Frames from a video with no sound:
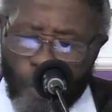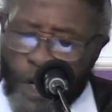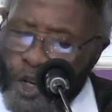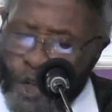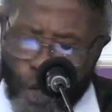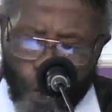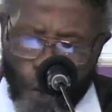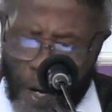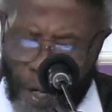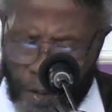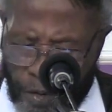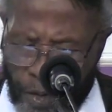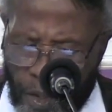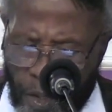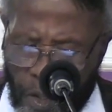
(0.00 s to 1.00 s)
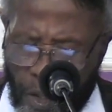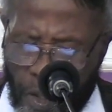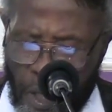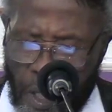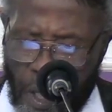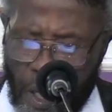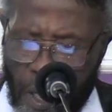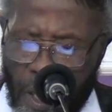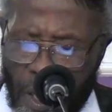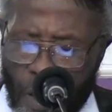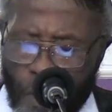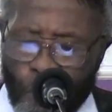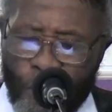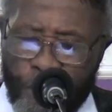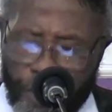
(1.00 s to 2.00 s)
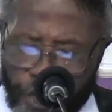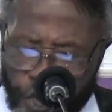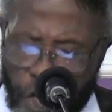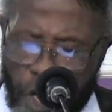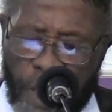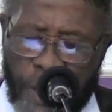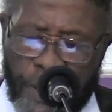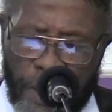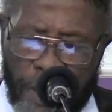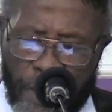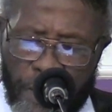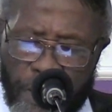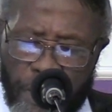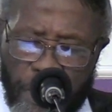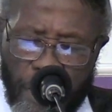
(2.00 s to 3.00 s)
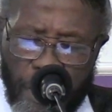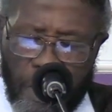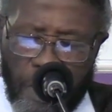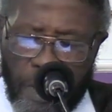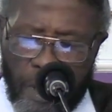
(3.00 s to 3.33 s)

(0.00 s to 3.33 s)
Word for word: We do it with Jesus